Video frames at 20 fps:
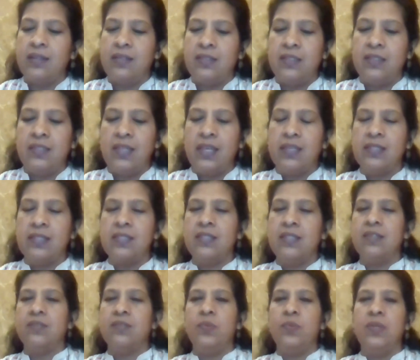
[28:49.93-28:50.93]
tests
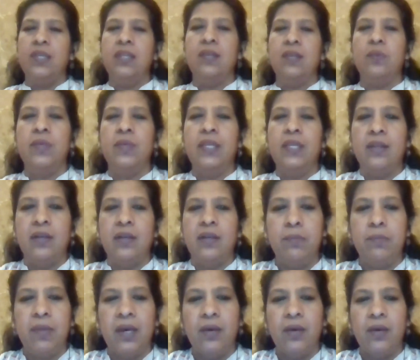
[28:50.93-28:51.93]
that we learn
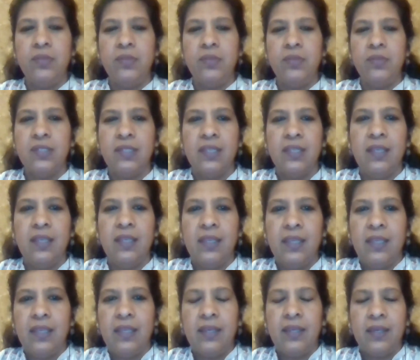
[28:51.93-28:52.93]
about
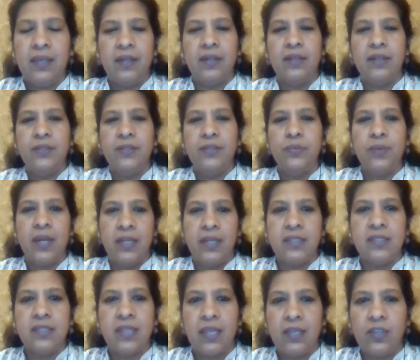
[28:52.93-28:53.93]
to
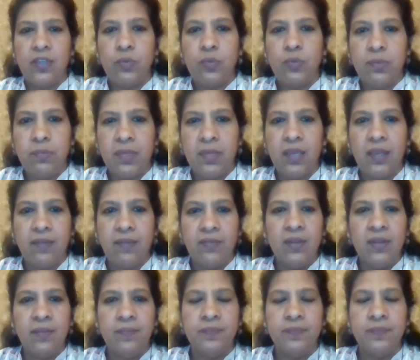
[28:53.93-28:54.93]
understand human behavior
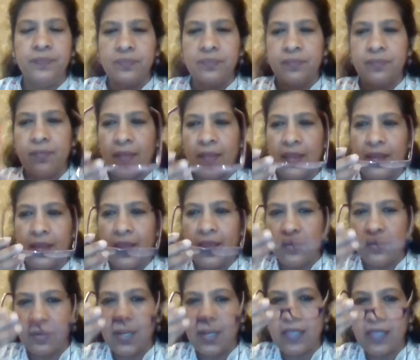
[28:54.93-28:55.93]
and
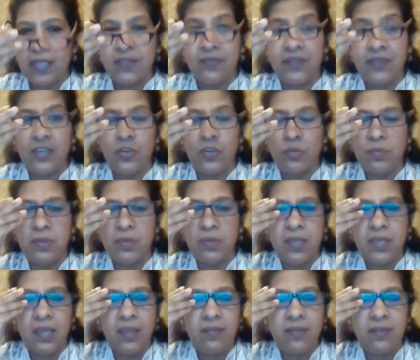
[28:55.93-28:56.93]
to classify human
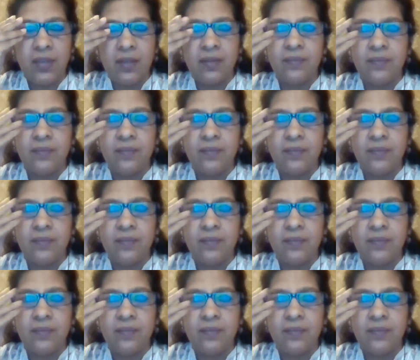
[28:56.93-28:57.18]
behavior.